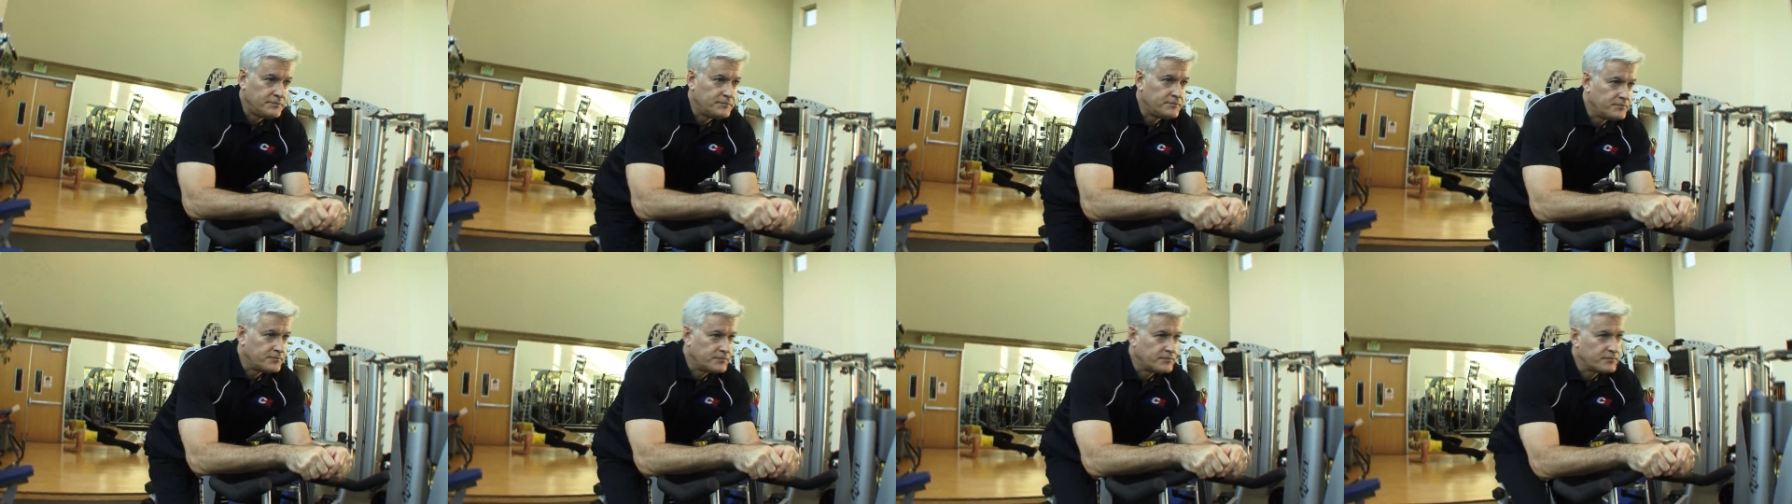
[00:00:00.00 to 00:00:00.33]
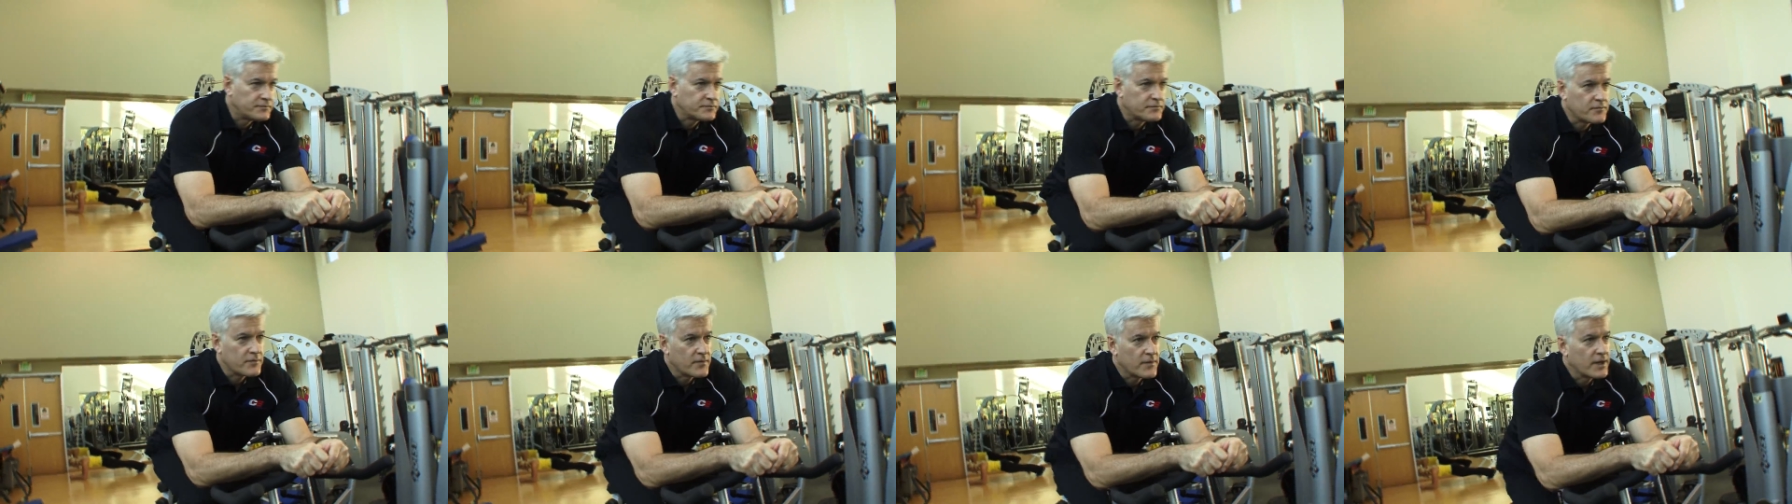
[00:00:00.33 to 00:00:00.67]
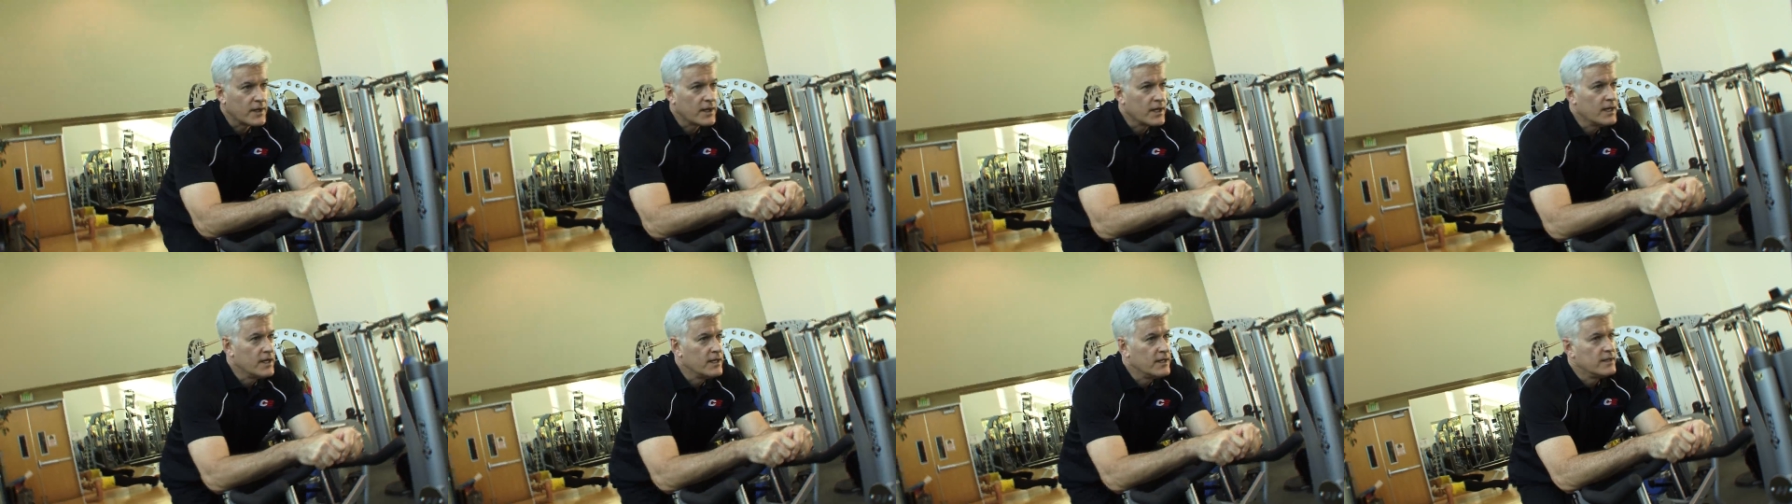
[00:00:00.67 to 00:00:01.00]
so you should
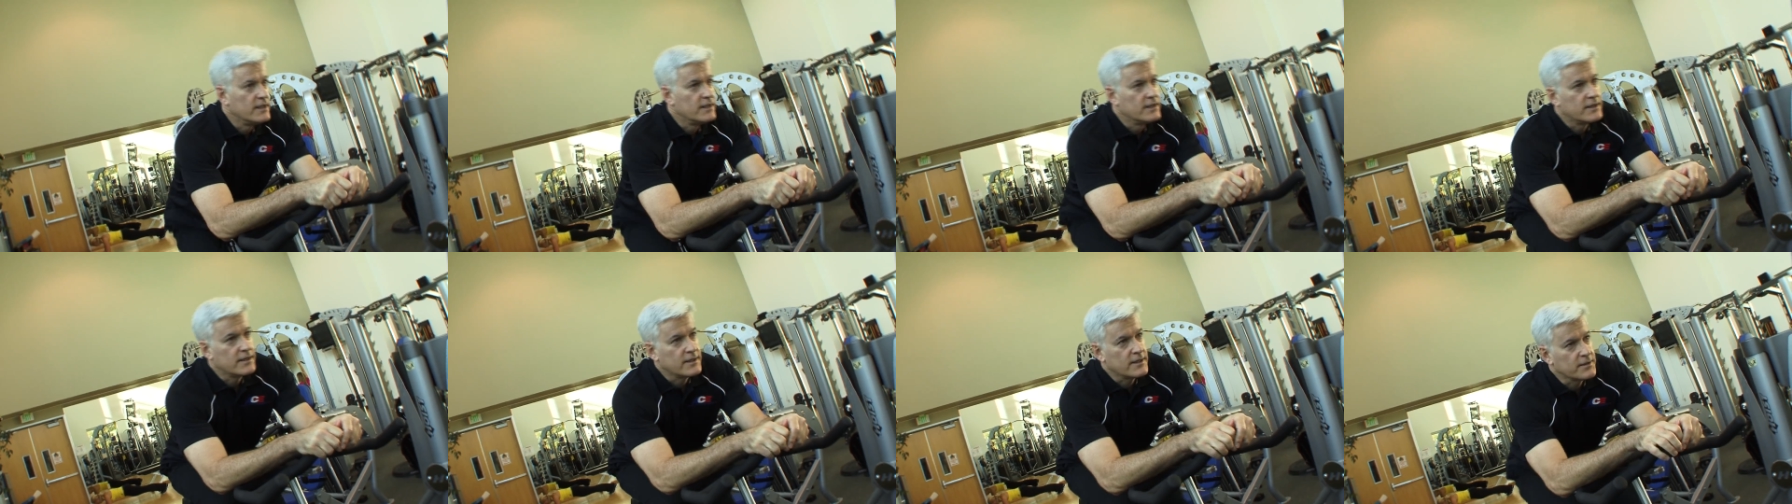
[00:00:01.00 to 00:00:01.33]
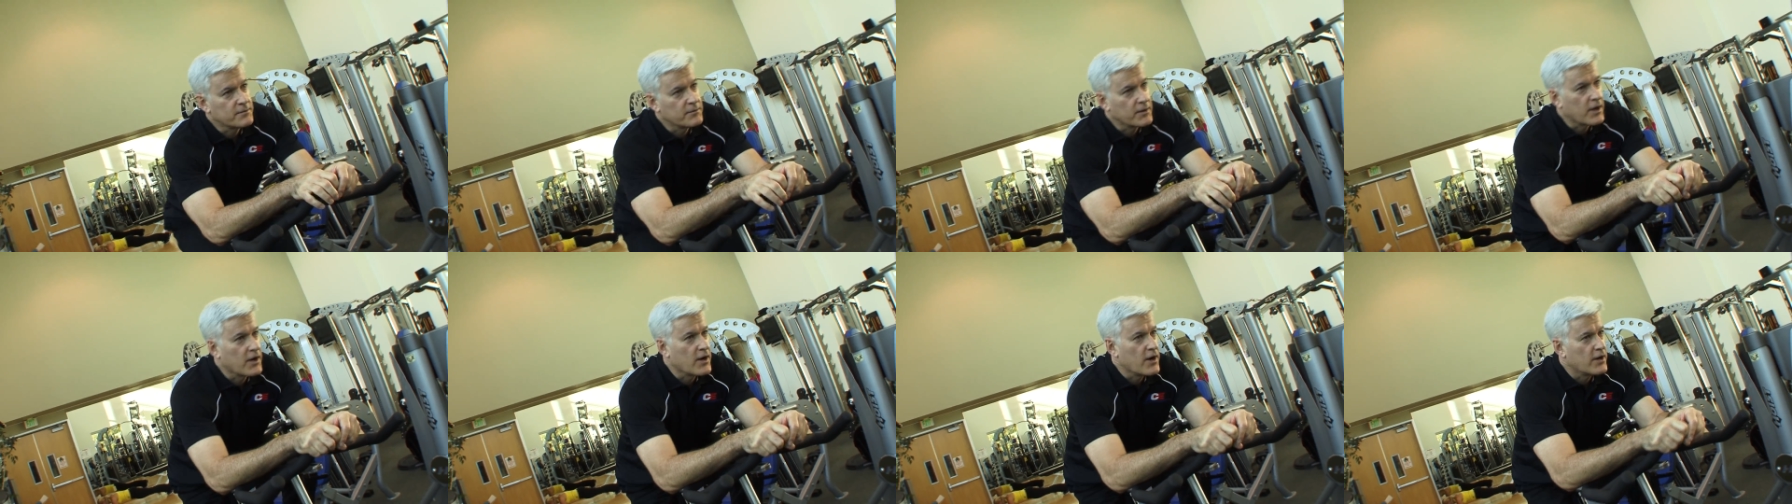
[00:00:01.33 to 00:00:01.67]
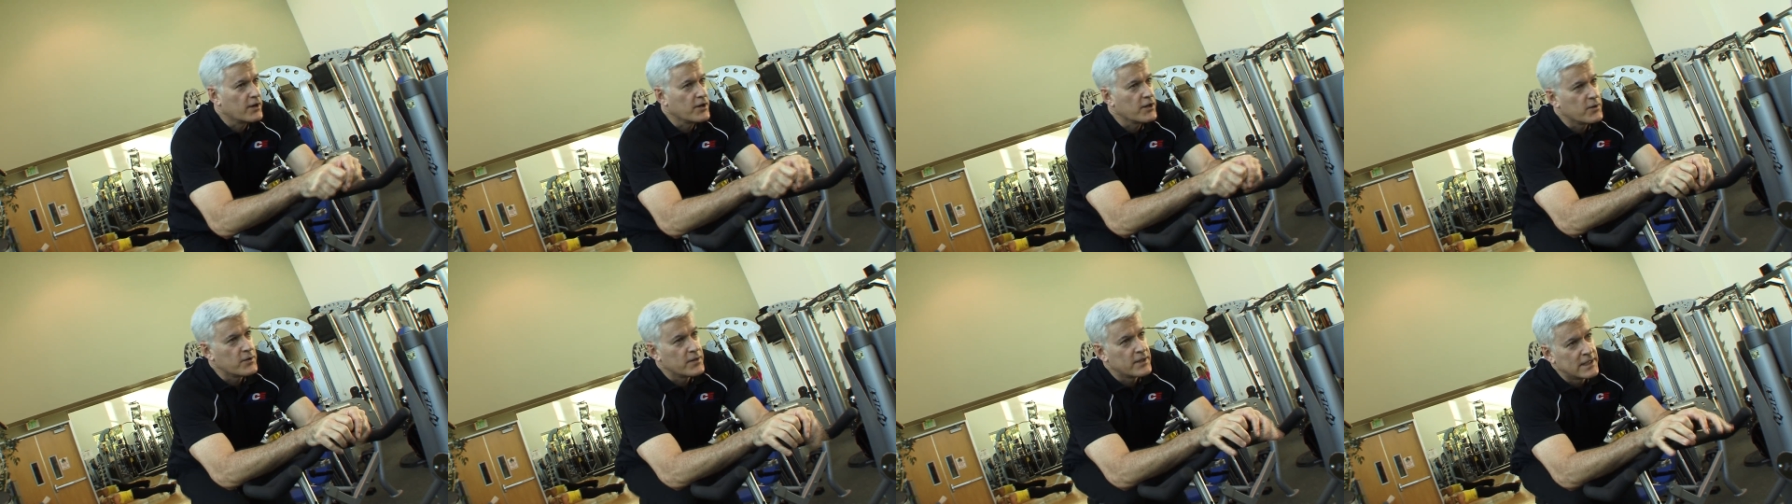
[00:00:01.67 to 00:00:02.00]
assess cyclists using
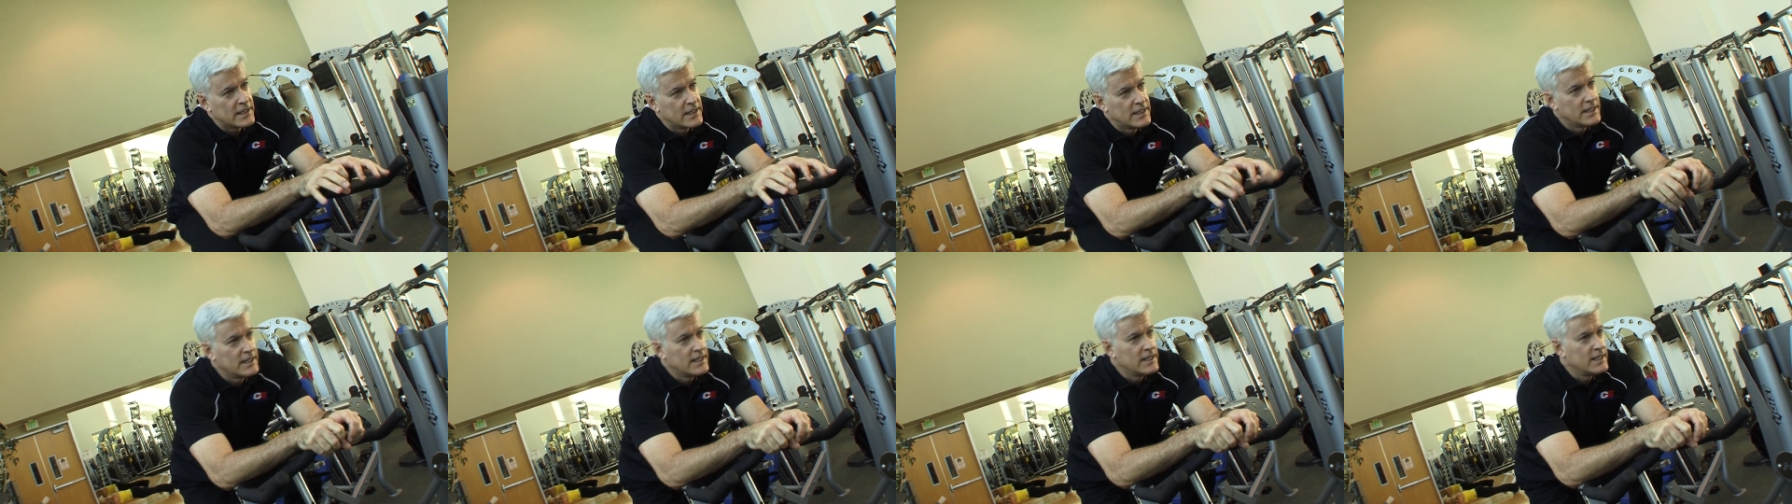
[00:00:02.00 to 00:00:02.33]
a bike